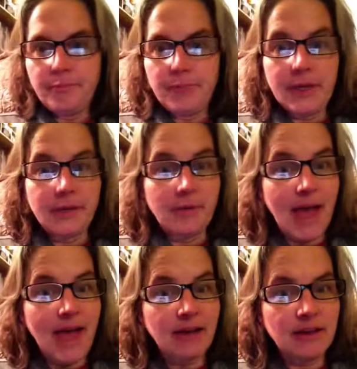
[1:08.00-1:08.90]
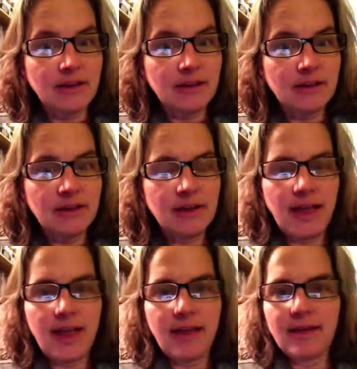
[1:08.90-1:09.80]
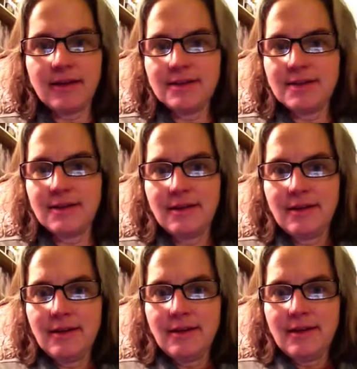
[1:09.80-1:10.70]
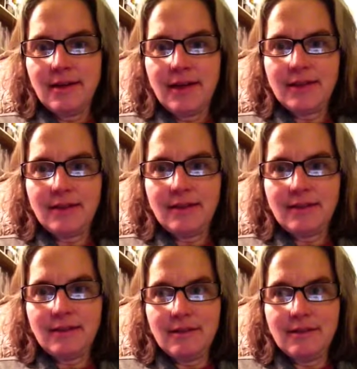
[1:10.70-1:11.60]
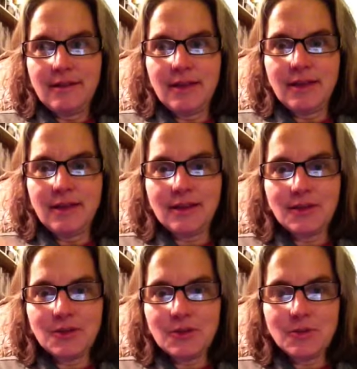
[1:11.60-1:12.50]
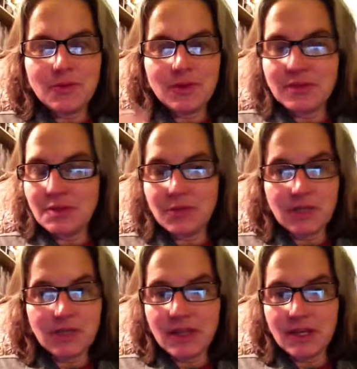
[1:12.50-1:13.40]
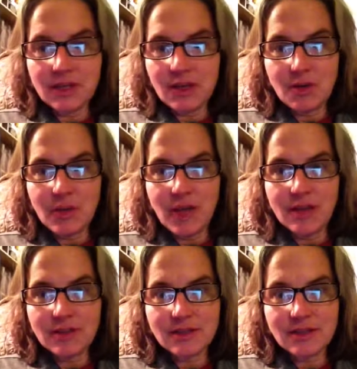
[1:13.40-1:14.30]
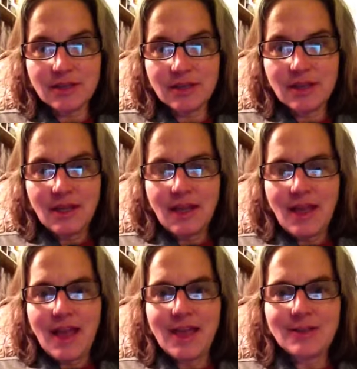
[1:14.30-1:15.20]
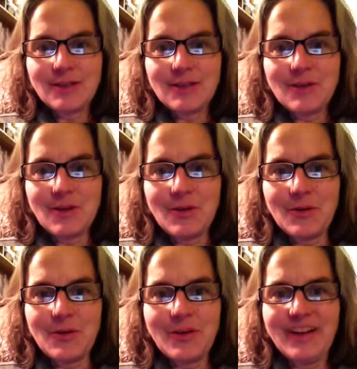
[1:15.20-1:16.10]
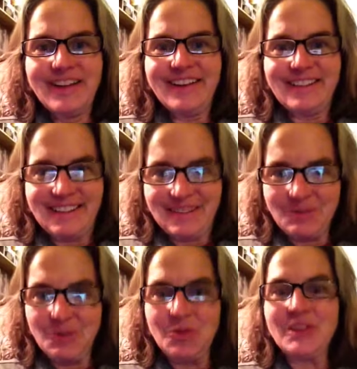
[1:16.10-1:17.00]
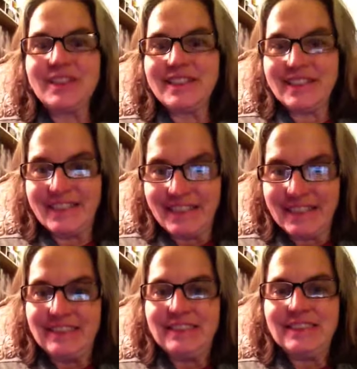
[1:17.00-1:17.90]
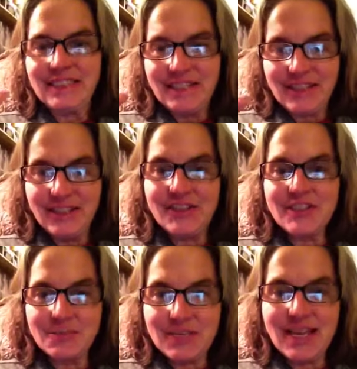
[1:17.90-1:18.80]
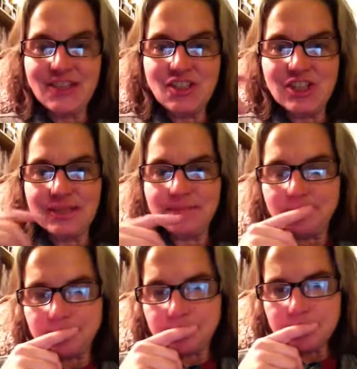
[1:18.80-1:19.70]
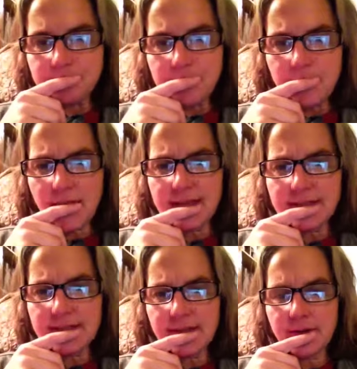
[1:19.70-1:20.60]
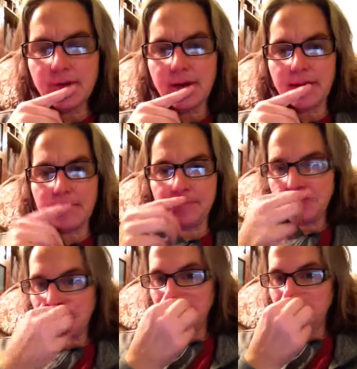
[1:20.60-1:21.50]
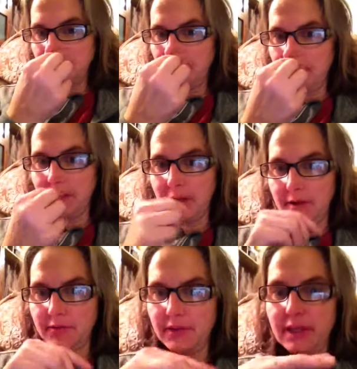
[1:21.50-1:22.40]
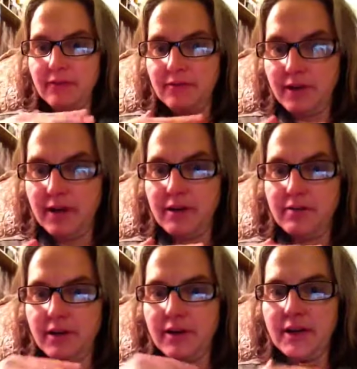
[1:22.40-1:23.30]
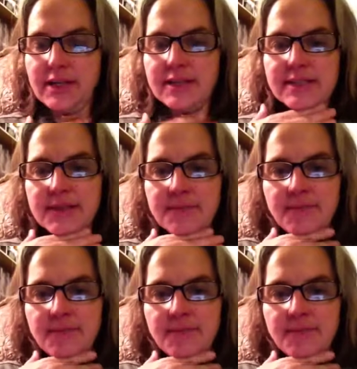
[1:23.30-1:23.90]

Big battle, and the English troops are simply not at their best. And so really there's some tension. And so people are feeling very, very uneasy.